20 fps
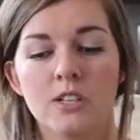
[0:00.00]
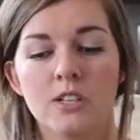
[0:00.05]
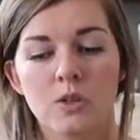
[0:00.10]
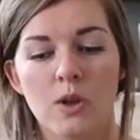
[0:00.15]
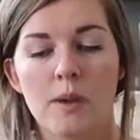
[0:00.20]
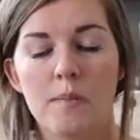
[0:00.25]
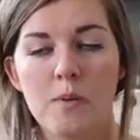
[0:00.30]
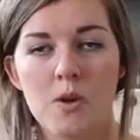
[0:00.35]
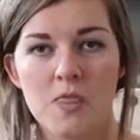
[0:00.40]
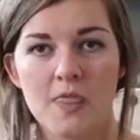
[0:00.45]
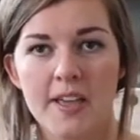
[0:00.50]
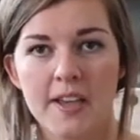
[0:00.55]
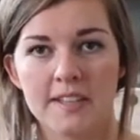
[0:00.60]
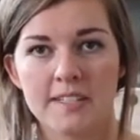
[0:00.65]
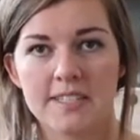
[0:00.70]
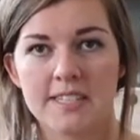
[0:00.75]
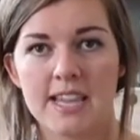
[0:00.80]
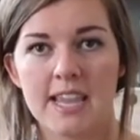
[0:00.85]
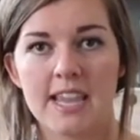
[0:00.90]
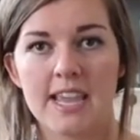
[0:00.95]
So I put
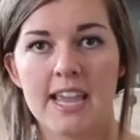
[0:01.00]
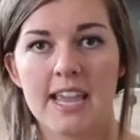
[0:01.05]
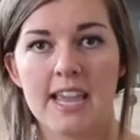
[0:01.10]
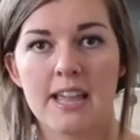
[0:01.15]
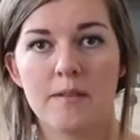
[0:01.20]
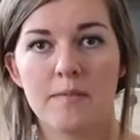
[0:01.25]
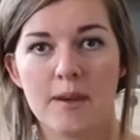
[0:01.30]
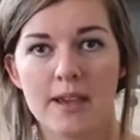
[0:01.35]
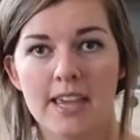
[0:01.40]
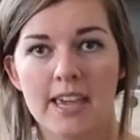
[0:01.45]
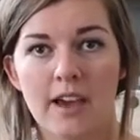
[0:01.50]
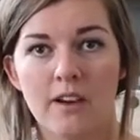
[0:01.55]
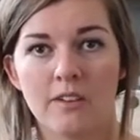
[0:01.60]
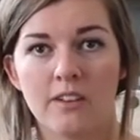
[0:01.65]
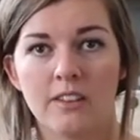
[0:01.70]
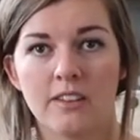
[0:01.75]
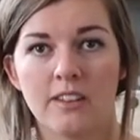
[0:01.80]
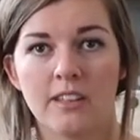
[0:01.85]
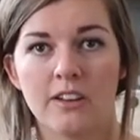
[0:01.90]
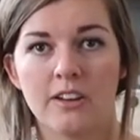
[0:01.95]
that date in my
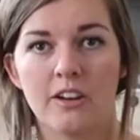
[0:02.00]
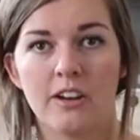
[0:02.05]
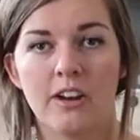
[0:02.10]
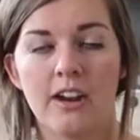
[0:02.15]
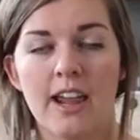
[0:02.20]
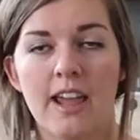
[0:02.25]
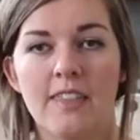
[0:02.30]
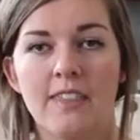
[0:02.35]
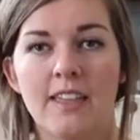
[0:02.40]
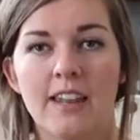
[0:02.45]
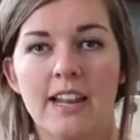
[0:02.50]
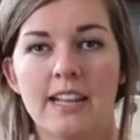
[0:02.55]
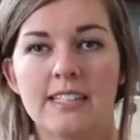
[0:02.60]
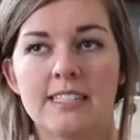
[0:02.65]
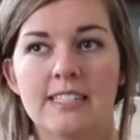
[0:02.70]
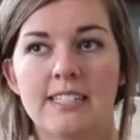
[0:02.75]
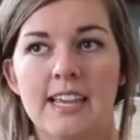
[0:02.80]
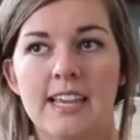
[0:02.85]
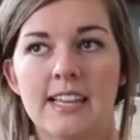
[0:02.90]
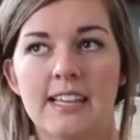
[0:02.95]
calculator and then
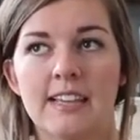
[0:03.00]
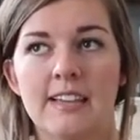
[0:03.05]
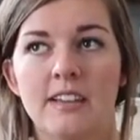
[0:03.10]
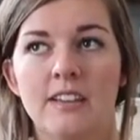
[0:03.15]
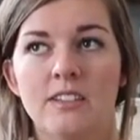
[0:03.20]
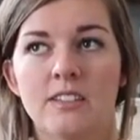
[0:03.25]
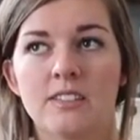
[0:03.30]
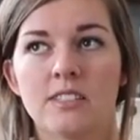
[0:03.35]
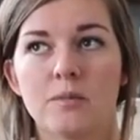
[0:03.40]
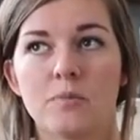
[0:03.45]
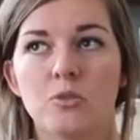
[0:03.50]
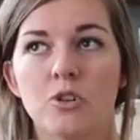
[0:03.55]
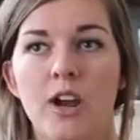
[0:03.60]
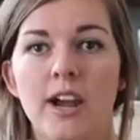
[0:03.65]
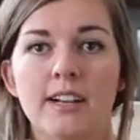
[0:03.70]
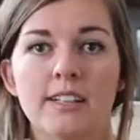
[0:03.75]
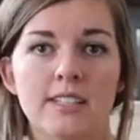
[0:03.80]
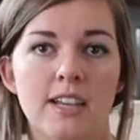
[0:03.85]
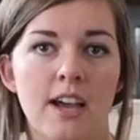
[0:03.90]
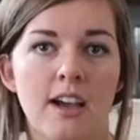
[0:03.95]
I say
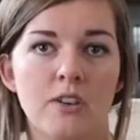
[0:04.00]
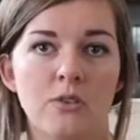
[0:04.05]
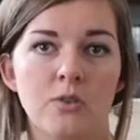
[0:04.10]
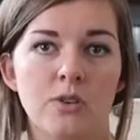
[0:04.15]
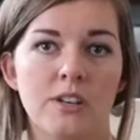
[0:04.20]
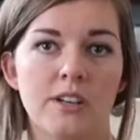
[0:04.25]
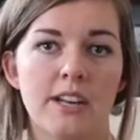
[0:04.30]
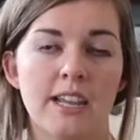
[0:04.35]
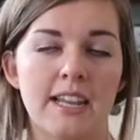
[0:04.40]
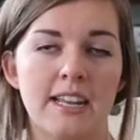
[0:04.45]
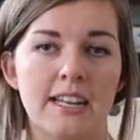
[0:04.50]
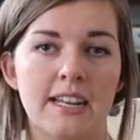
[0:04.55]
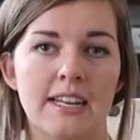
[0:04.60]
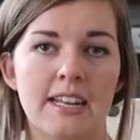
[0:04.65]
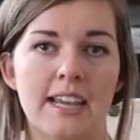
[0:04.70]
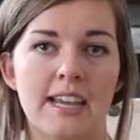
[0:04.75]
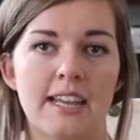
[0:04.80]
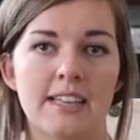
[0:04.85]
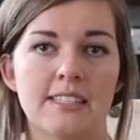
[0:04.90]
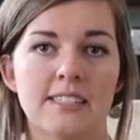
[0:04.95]
subtract 180
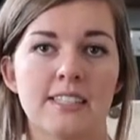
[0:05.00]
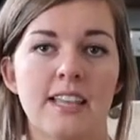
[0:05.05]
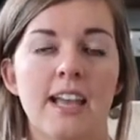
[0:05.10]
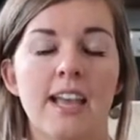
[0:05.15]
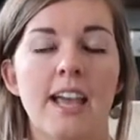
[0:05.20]
days.